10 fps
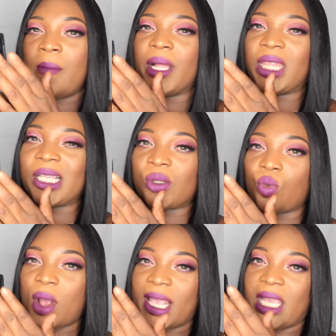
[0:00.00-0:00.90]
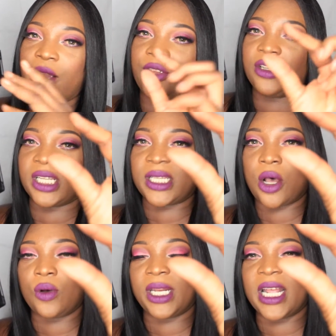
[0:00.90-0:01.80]
But this one right here, you just
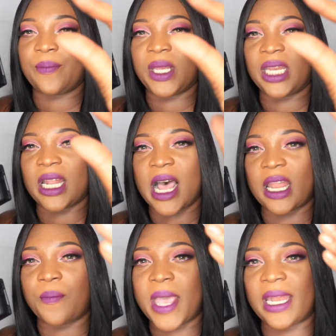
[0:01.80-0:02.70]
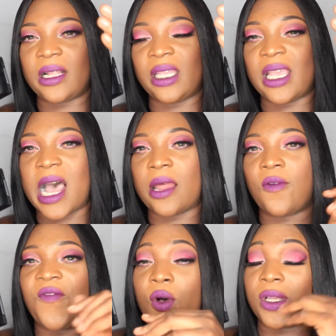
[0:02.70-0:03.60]
hold it up and it automatically
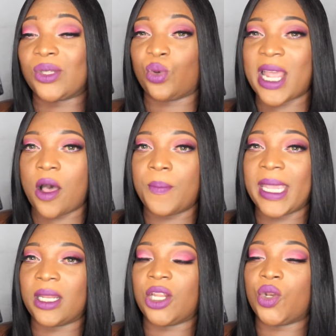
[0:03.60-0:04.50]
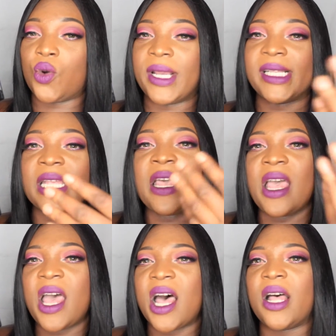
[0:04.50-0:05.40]
autofocus without making a noise.
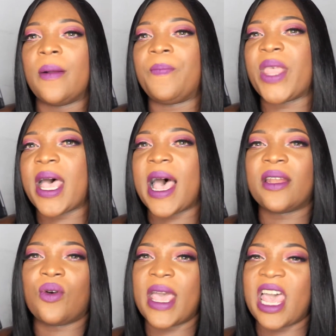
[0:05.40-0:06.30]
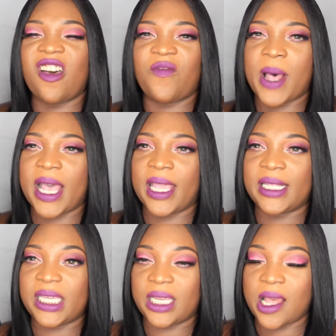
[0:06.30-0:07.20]
I don't have my
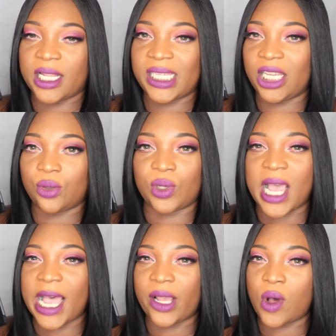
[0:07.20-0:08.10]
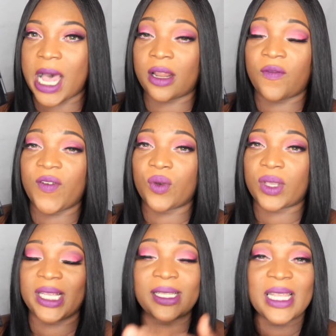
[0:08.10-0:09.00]
T3i on
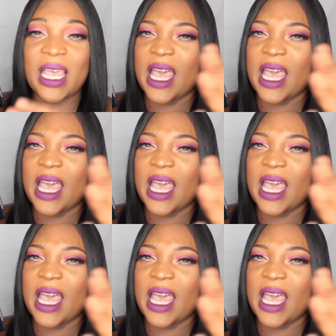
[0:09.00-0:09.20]
autofocus.